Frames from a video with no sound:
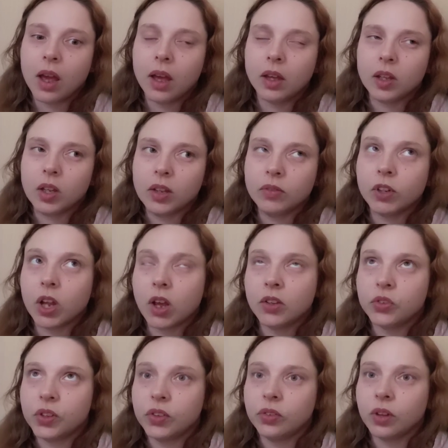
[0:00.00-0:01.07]
Even like
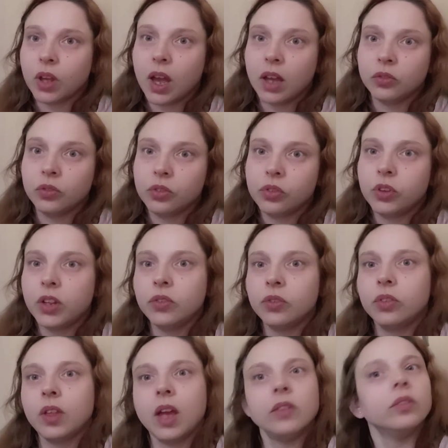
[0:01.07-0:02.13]
since then